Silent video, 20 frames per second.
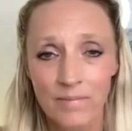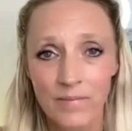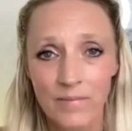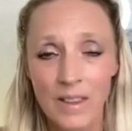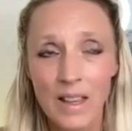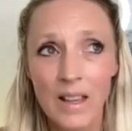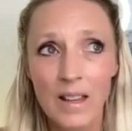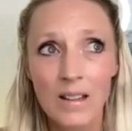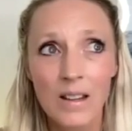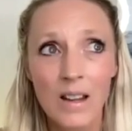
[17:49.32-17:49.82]

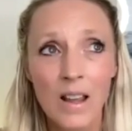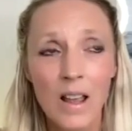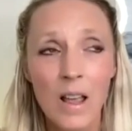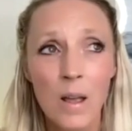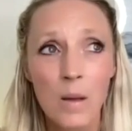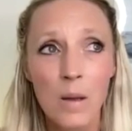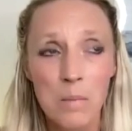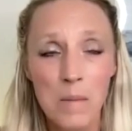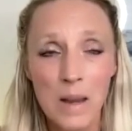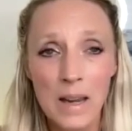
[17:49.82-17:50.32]
That
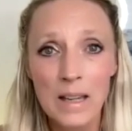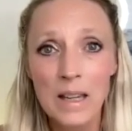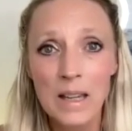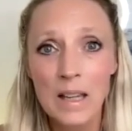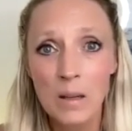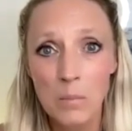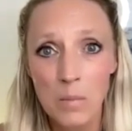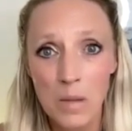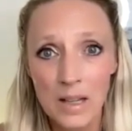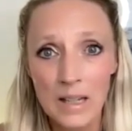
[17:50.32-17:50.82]

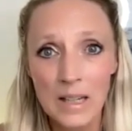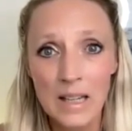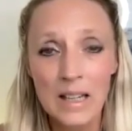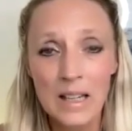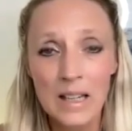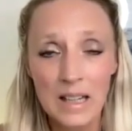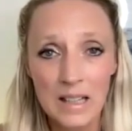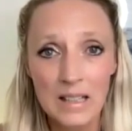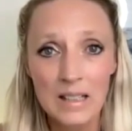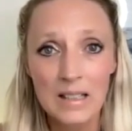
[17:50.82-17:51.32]
making money
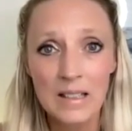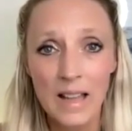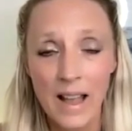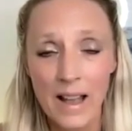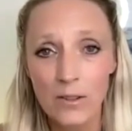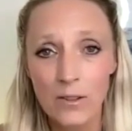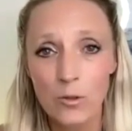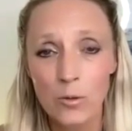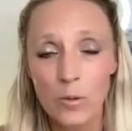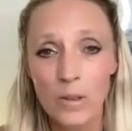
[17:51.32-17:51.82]
is
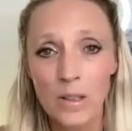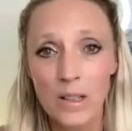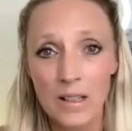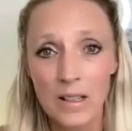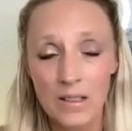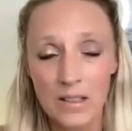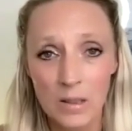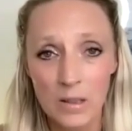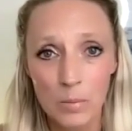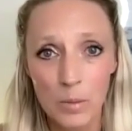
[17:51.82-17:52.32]
actually
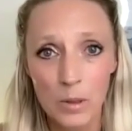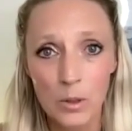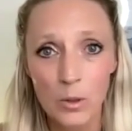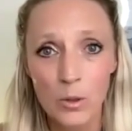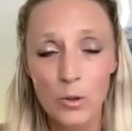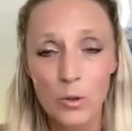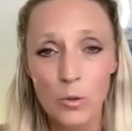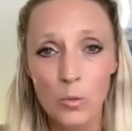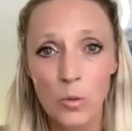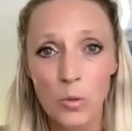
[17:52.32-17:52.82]
a
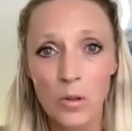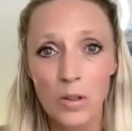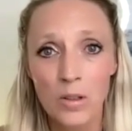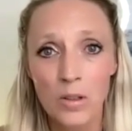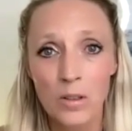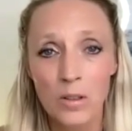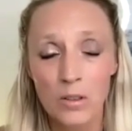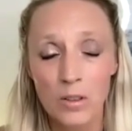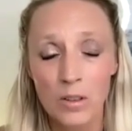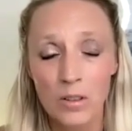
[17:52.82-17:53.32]

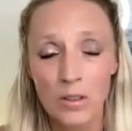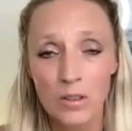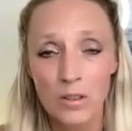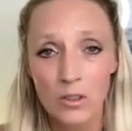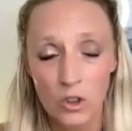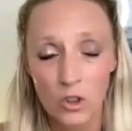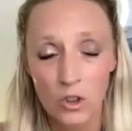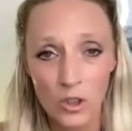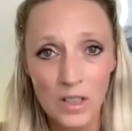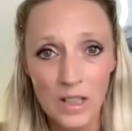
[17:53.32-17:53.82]
spiritual
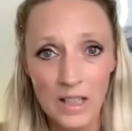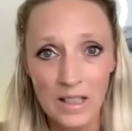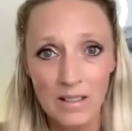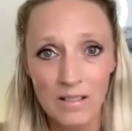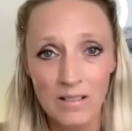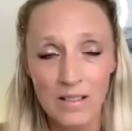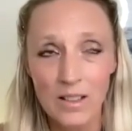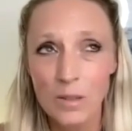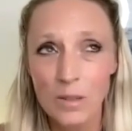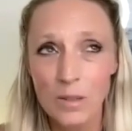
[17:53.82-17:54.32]
journey,
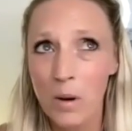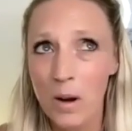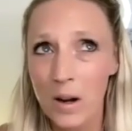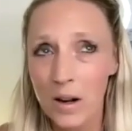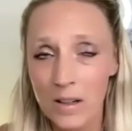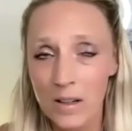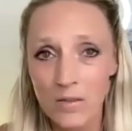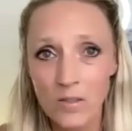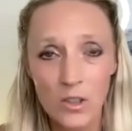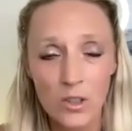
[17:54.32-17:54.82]
it's
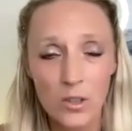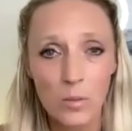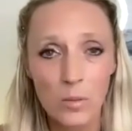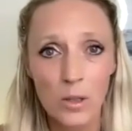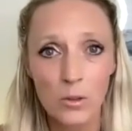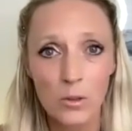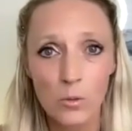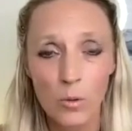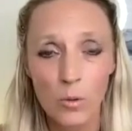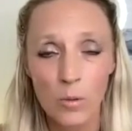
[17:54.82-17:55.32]
part of your
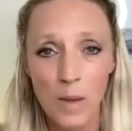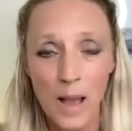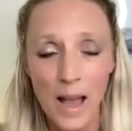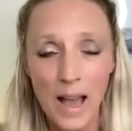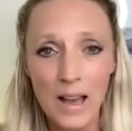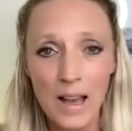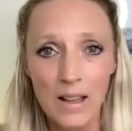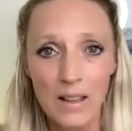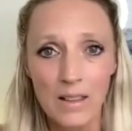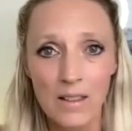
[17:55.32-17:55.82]
spiritual
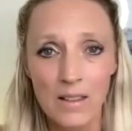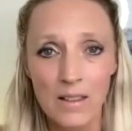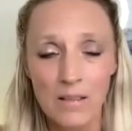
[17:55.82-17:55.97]
path.